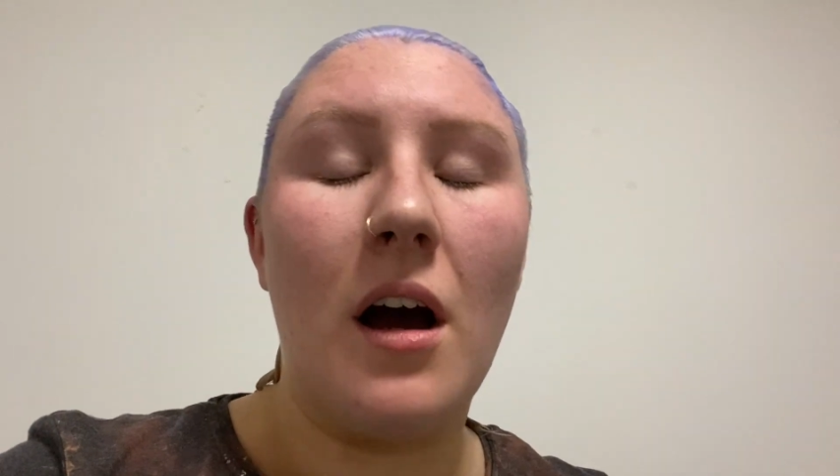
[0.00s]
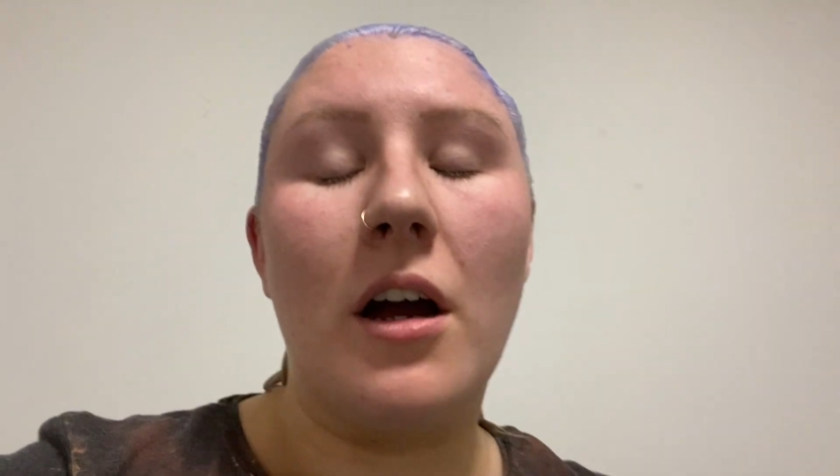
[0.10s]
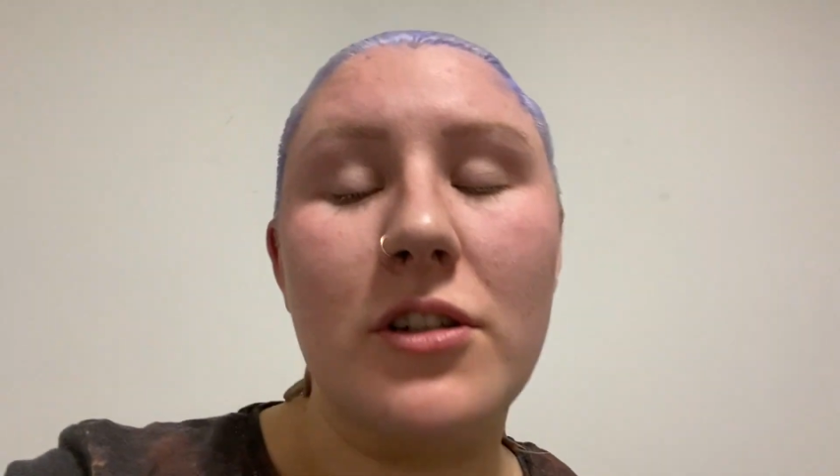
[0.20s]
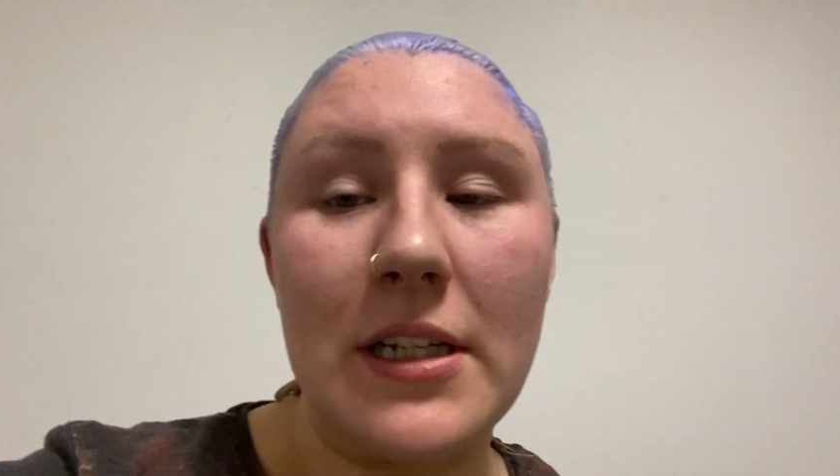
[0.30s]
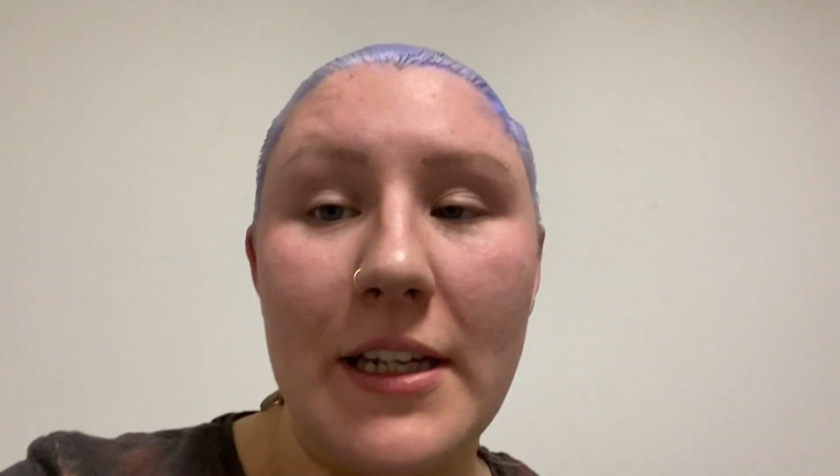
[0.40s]

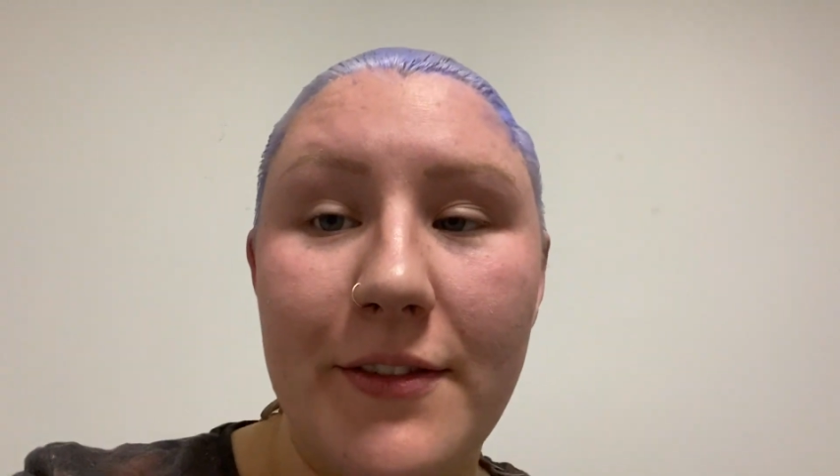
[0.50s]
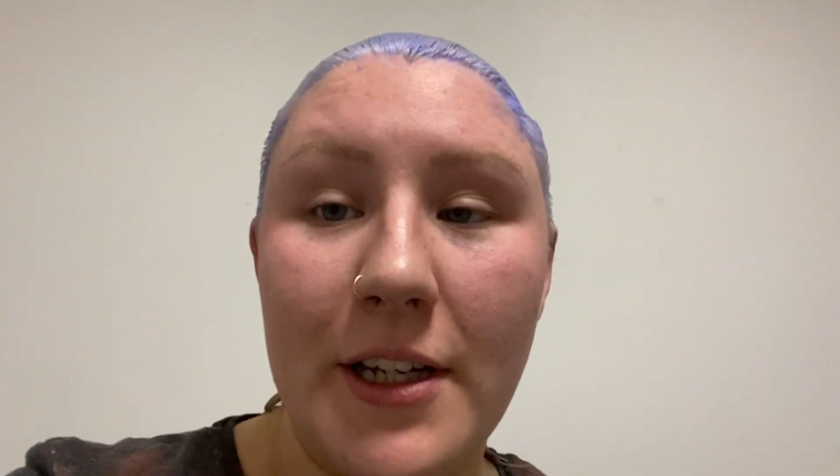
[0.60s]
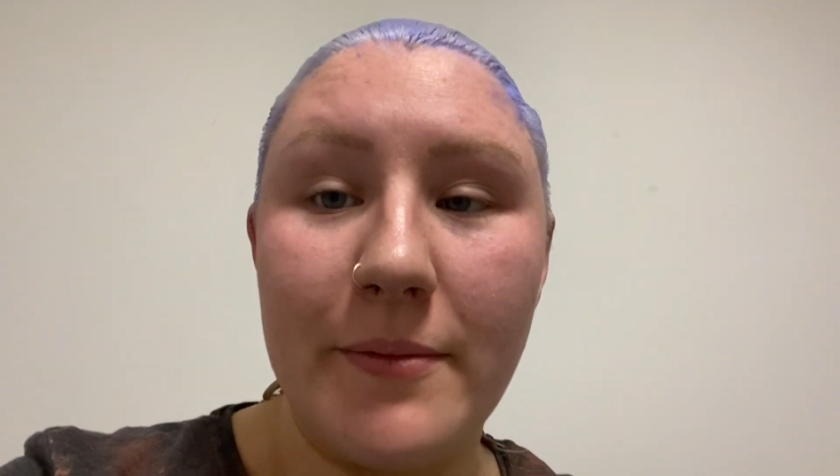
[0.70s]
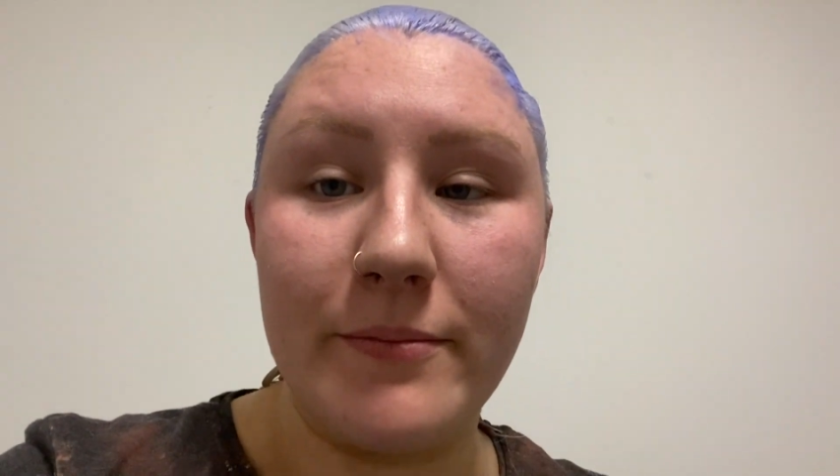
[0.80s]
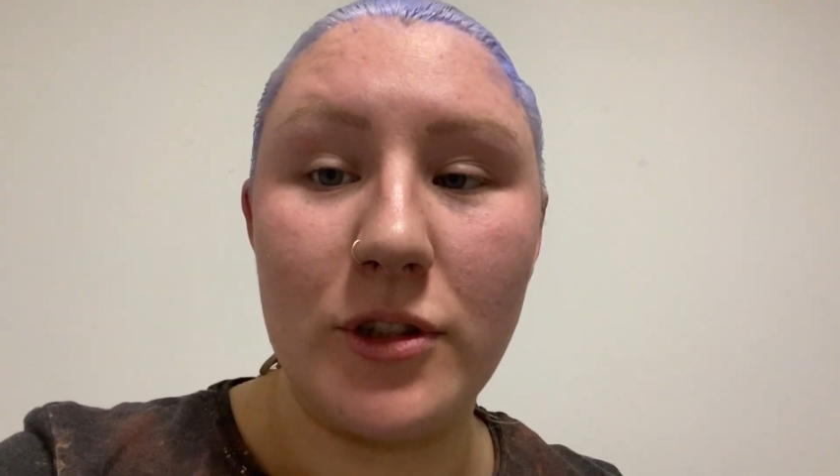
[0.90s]
I'm just gonna leave
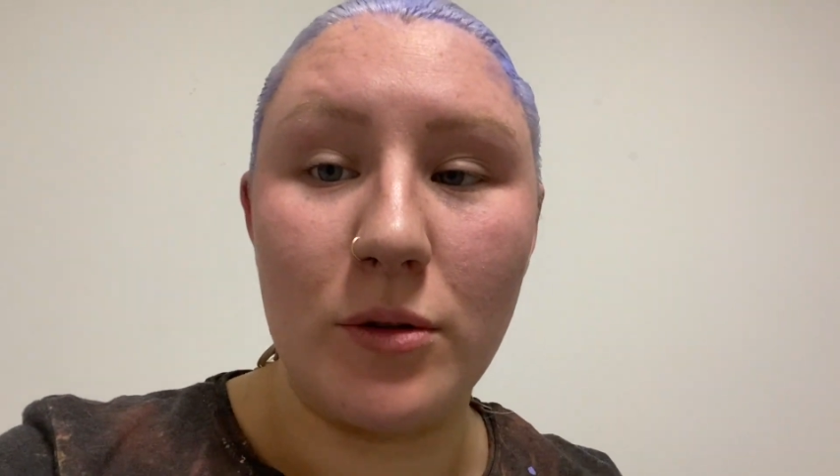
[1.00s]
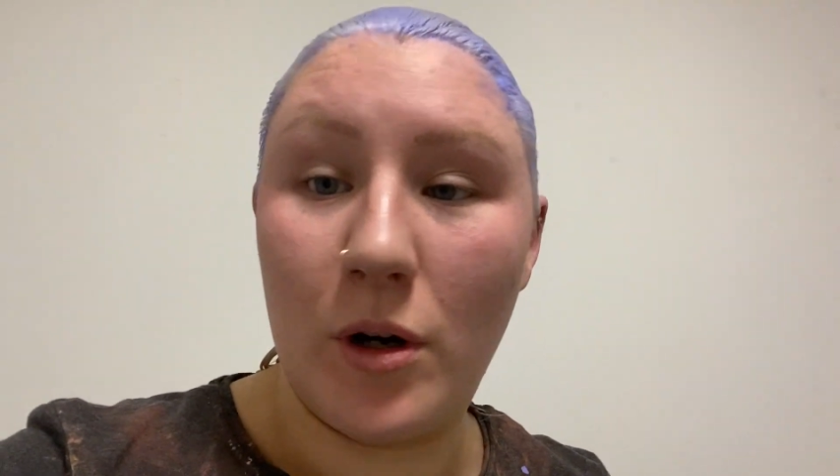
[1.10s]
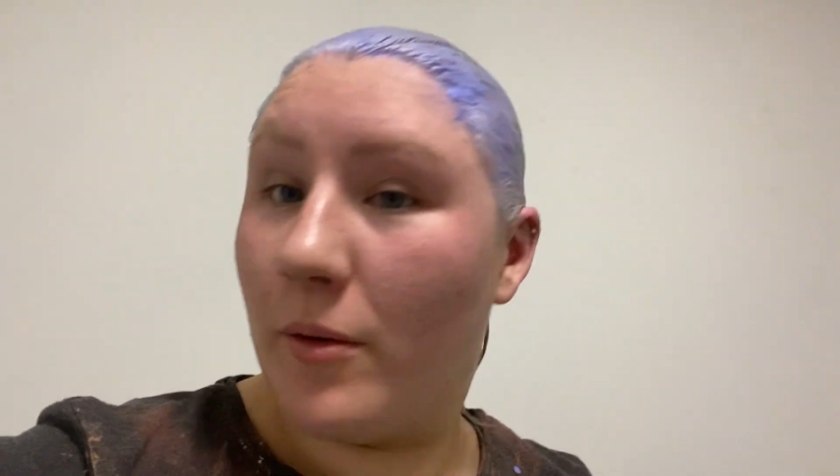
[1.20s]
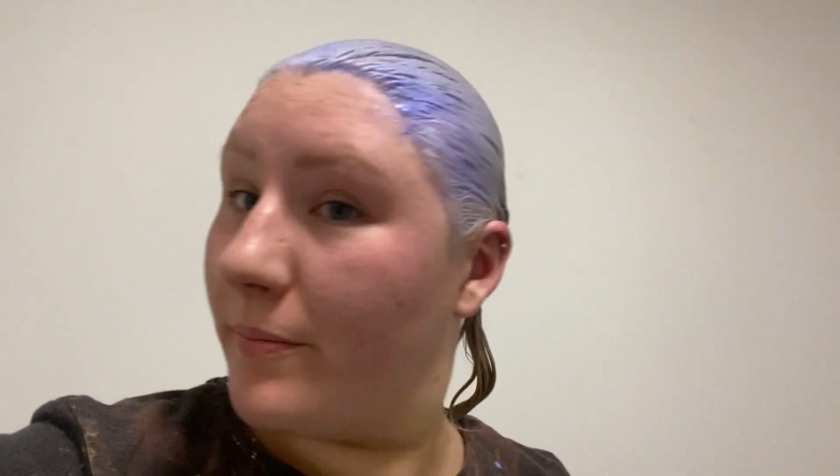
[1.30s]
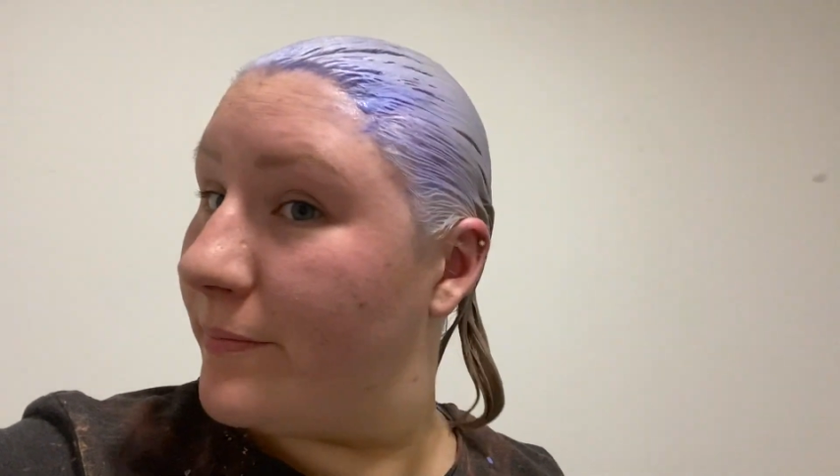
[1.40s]
it. Do you know
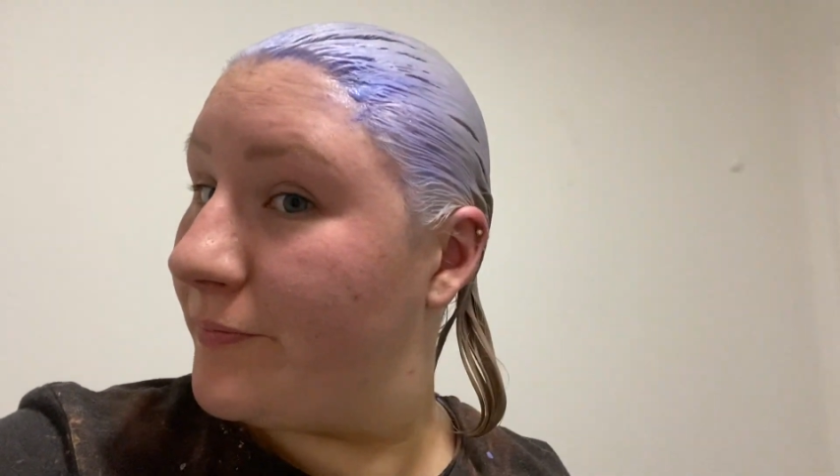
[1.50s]
what?